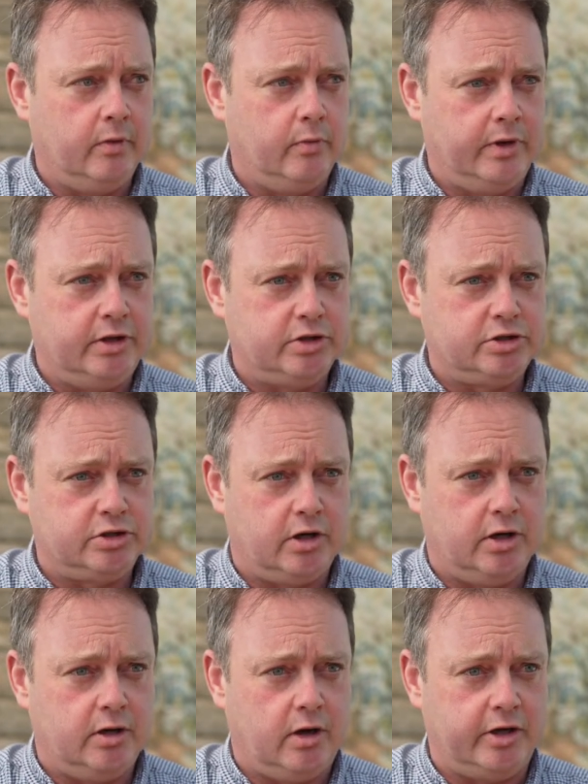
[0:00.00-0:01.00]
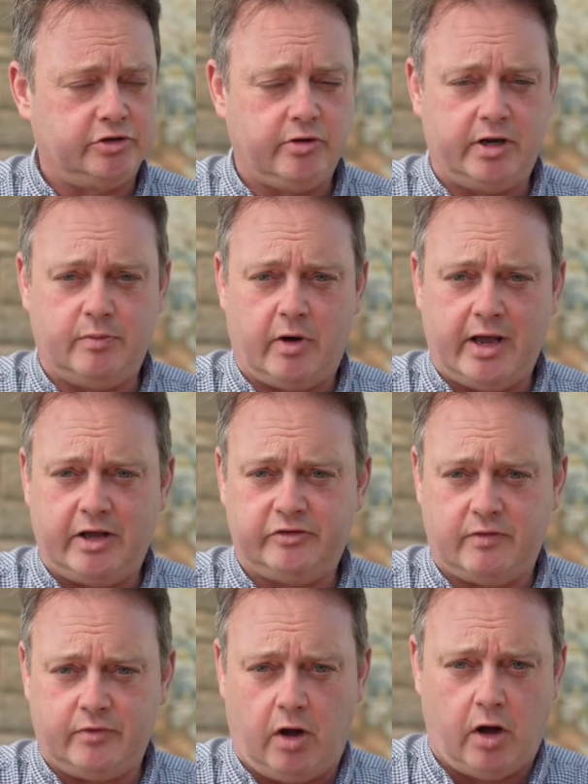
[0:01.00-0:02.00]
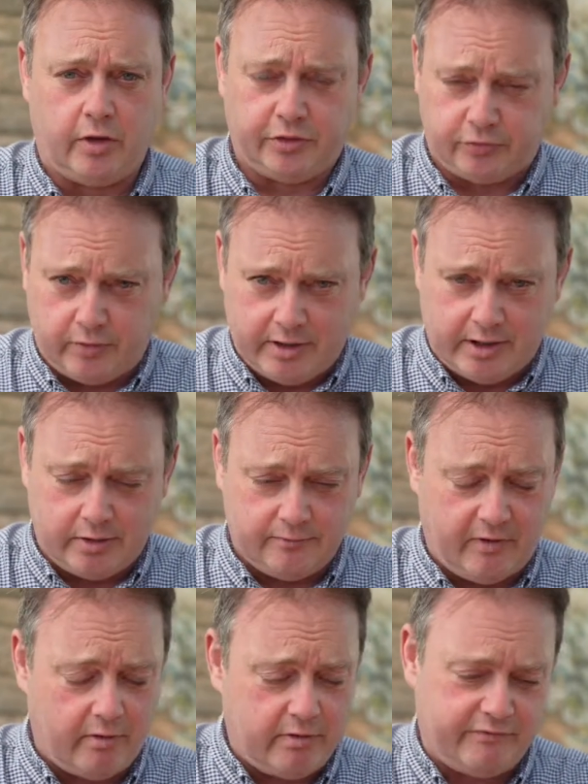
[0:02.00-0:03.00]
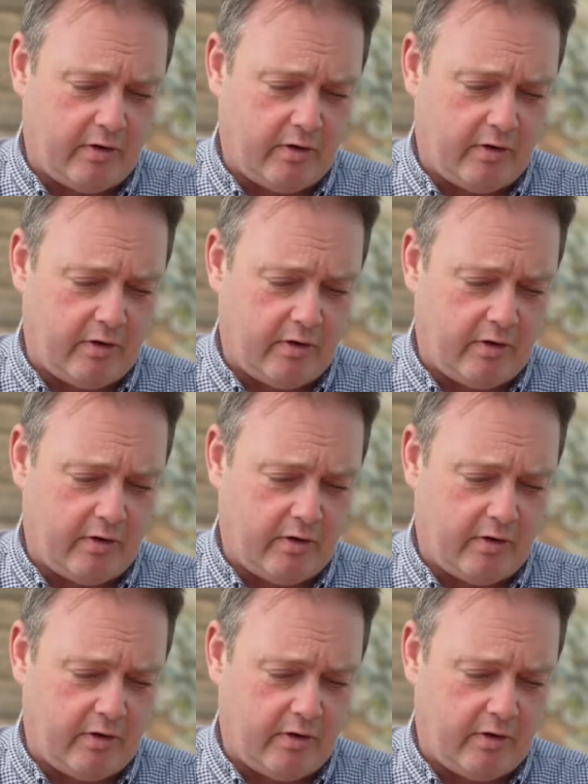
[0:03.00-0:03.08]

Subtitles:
which I traded my A7R III in very,